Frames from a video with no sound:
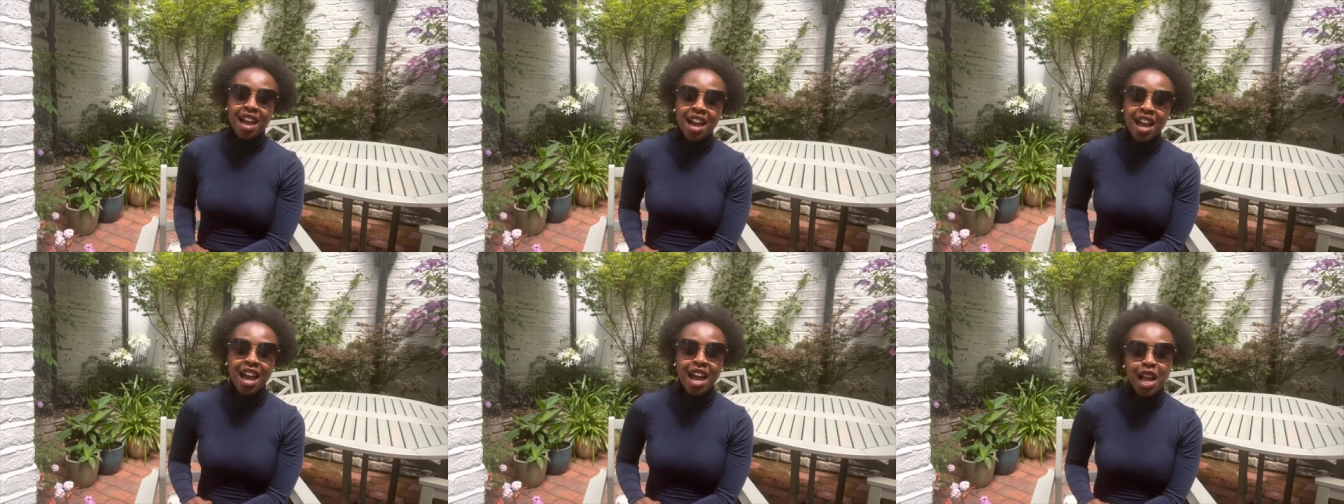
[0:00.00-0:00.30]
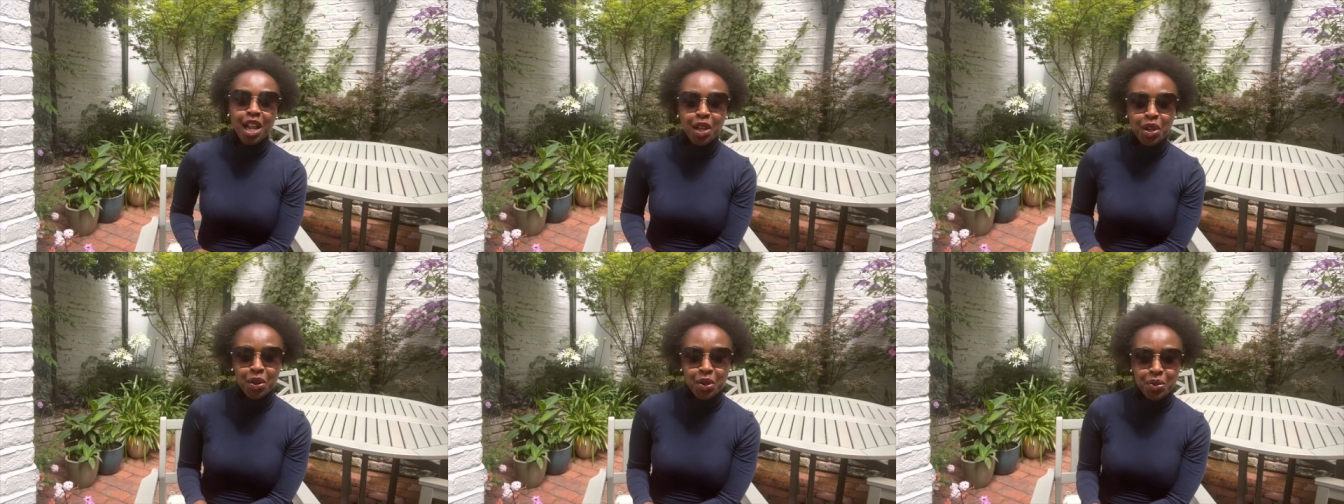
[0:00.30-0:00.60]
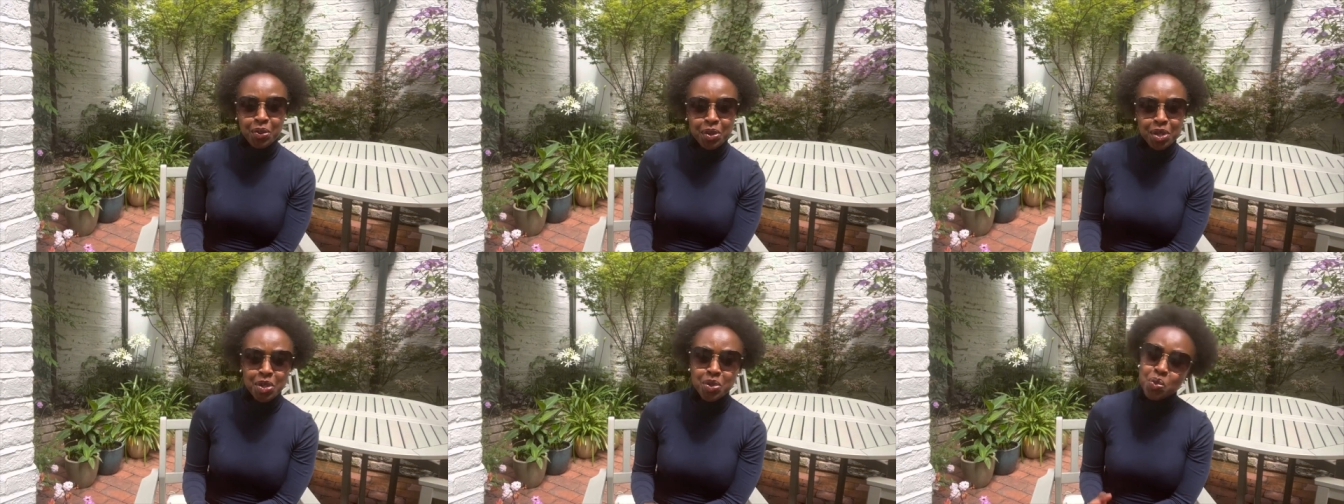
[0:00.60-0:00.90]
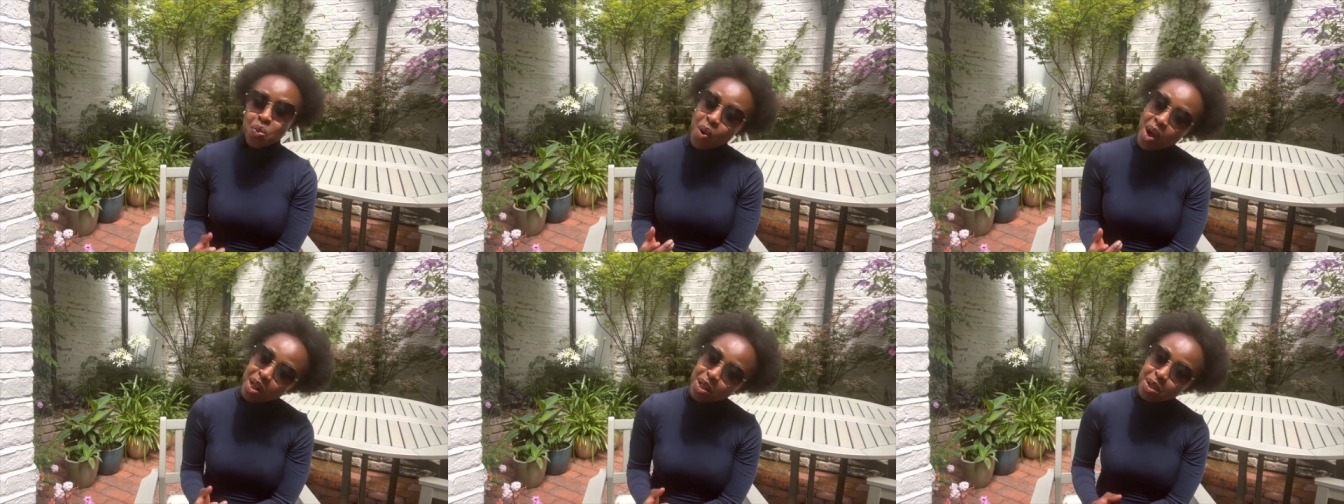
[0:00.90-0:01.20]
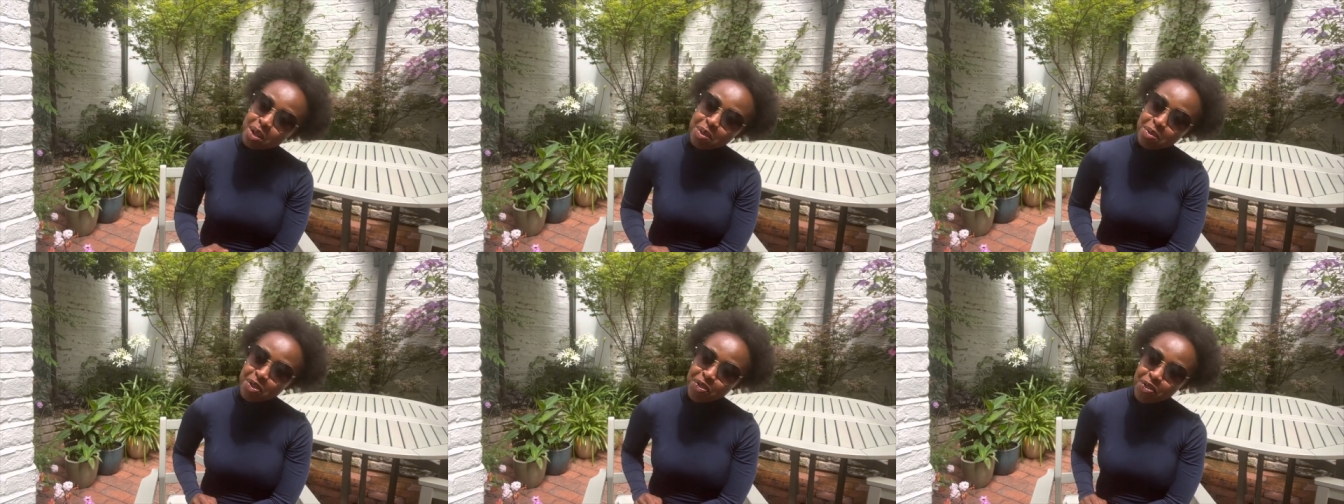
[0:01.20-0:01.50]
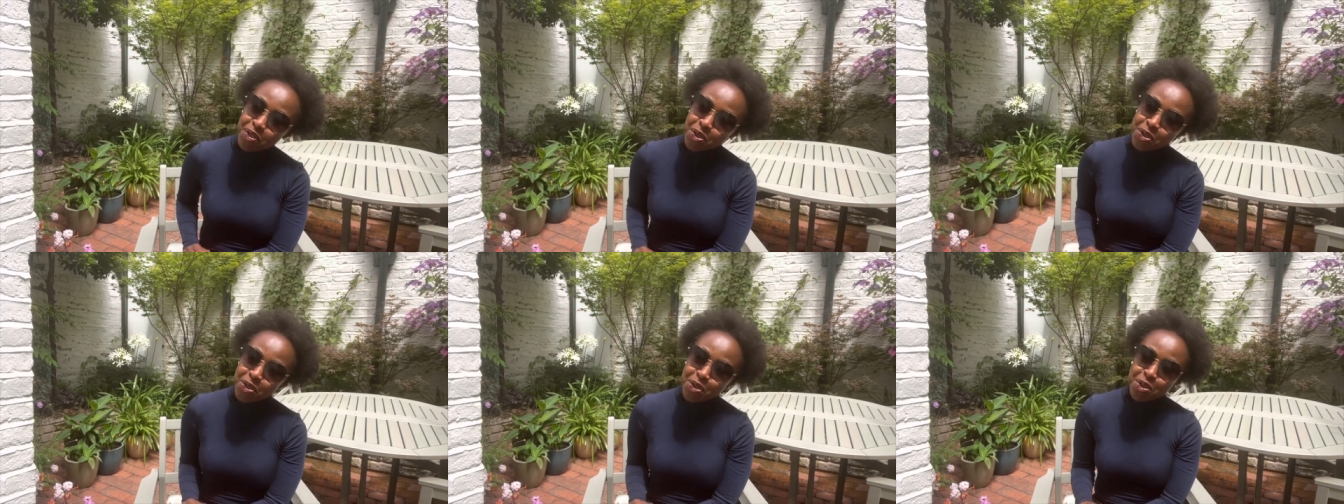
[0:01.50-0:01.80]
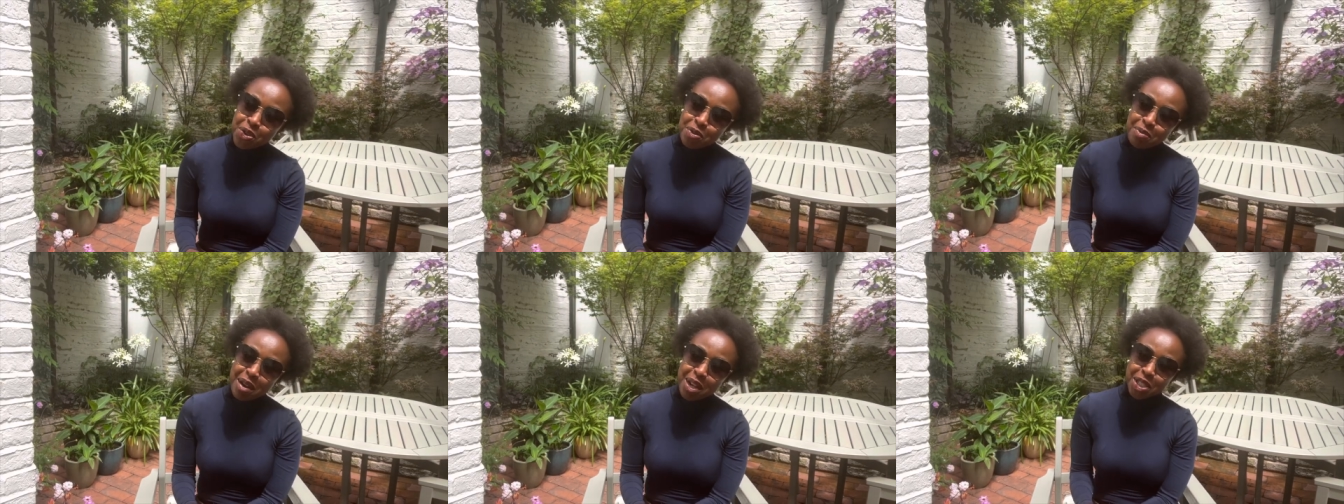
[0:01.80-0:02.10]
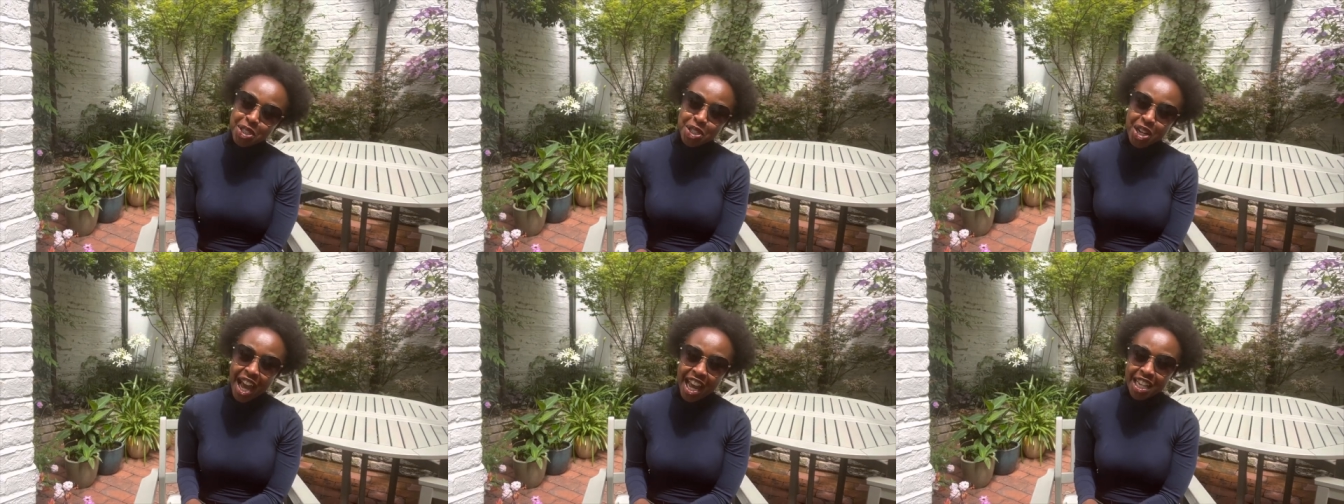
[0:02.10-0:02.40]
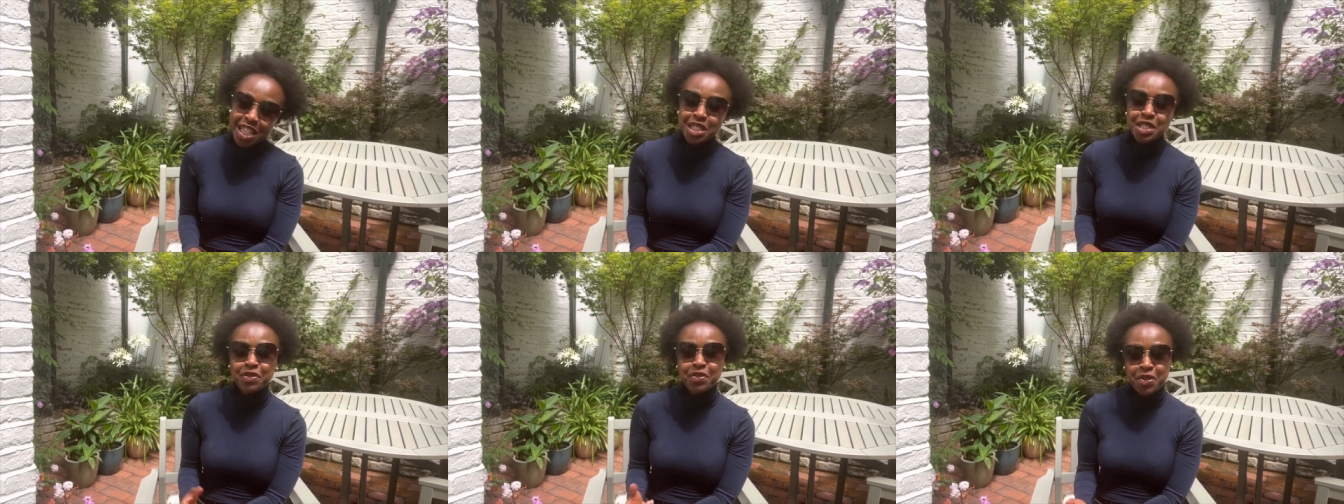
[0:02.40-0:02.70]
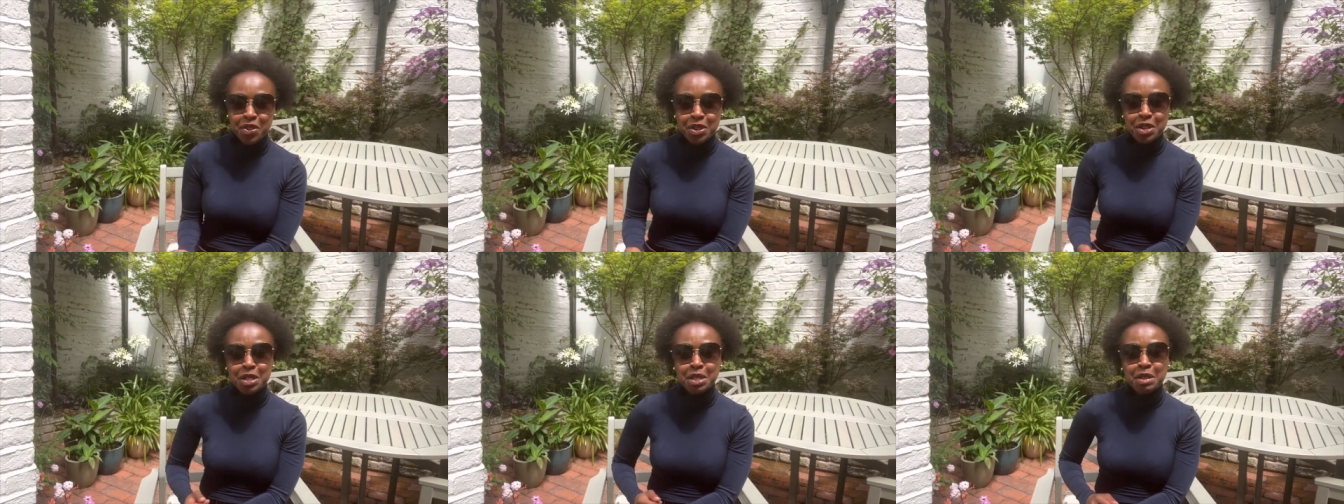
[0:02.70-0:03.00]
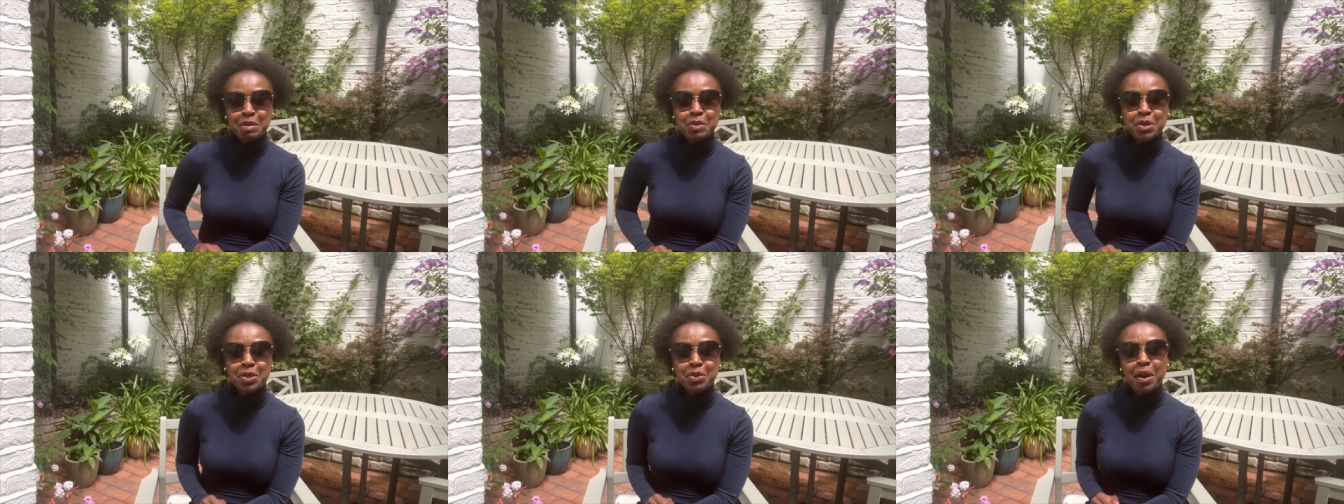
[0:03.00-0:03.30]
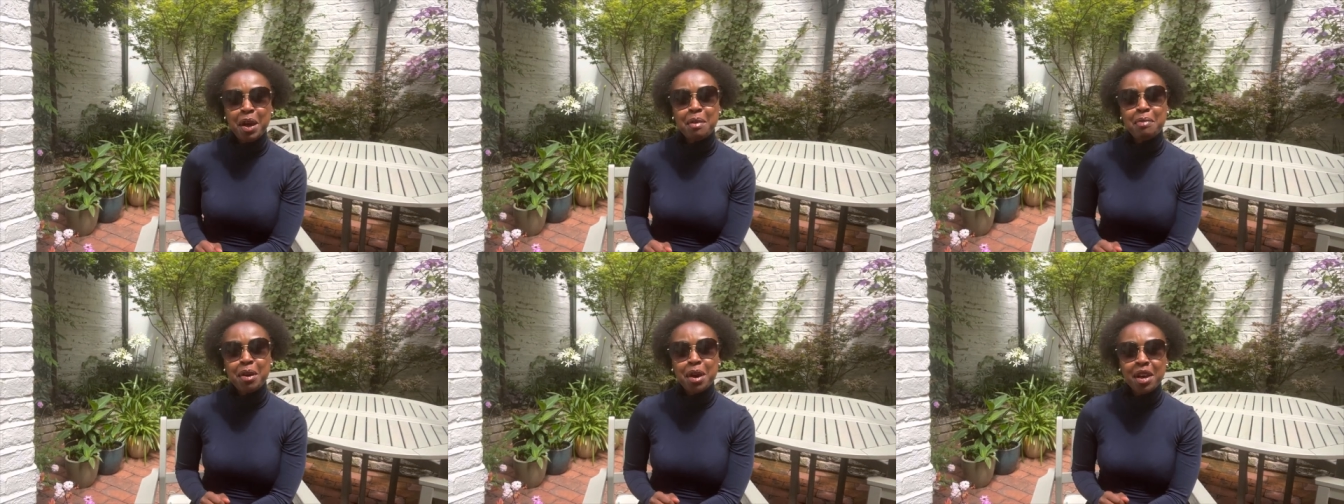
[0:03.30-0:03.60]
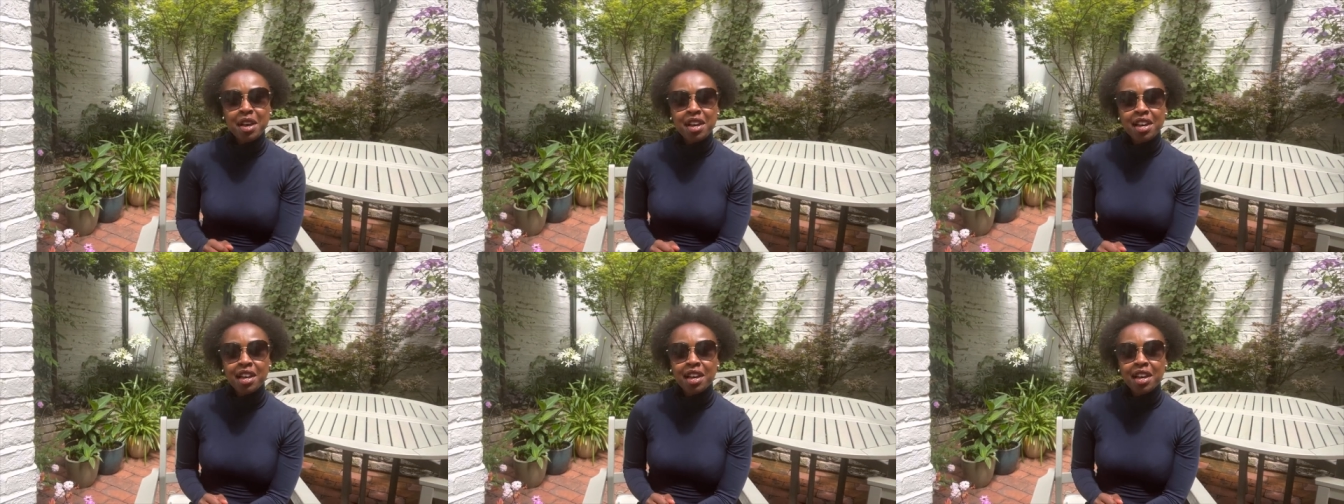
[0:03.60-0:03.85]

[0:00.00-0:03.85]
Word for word: Hello and welcome if you're new to my channel and if you're a subscriber,